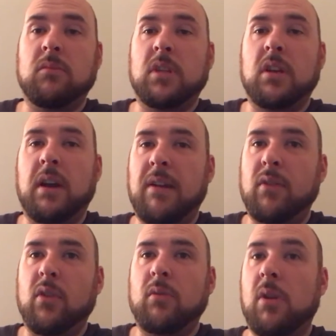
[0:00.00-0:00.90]
Have
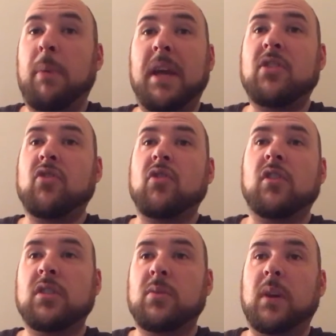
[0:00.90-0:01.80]
a look. We're on
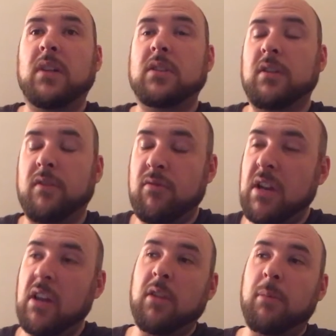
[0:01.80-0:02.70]
Patreon as well. So if you
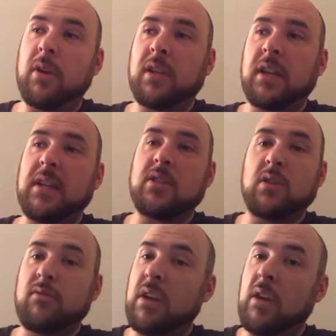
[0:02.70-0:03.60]
really like the podcast or
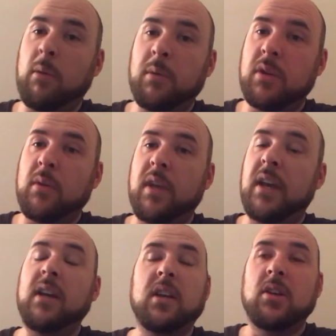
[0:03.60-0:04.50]
you really like what we're doing
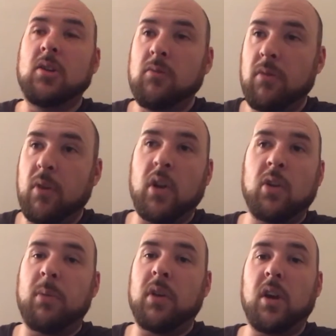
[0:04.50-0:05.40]
here, throw a
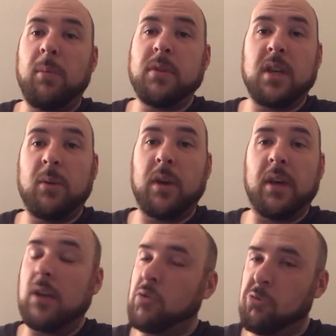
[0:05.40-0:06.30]
couple of coppers our
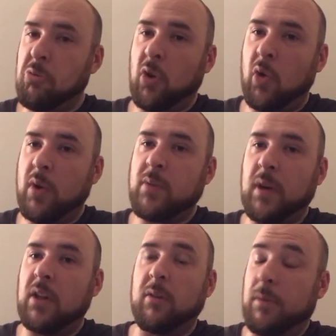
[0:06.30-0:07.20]
way. It's always
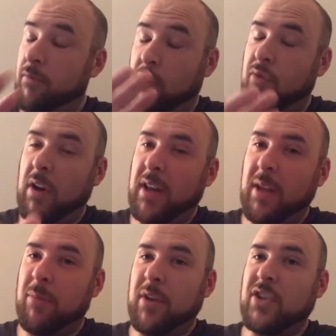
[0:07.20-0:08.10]
welcome. Greatly
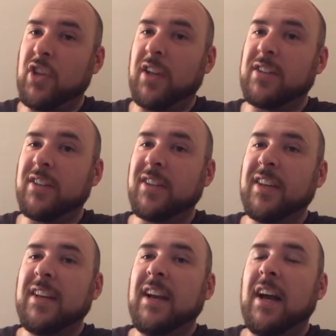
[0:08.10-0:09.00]
appreciated.
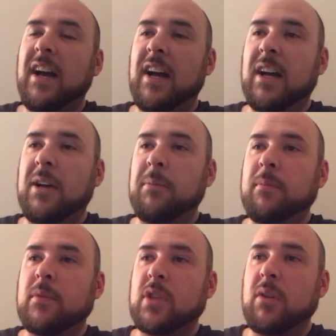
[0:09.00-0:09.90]

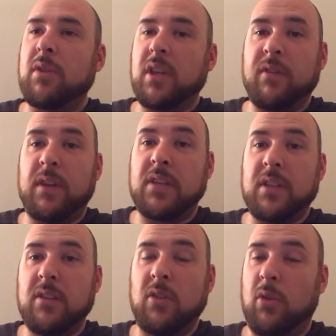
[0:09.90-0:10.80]
So thank you for
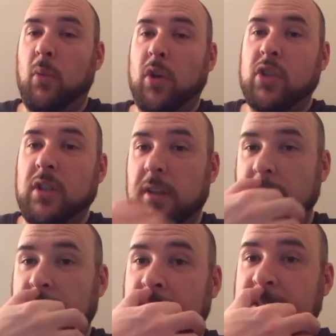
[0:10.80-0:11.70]
listening, or watching in
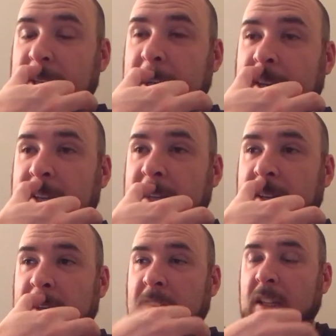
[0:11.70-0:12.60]
this case,
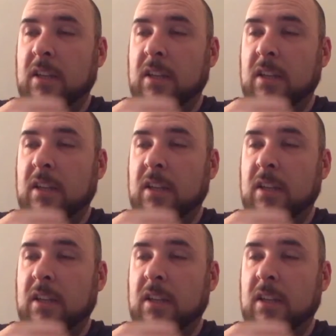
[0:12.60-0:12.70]
and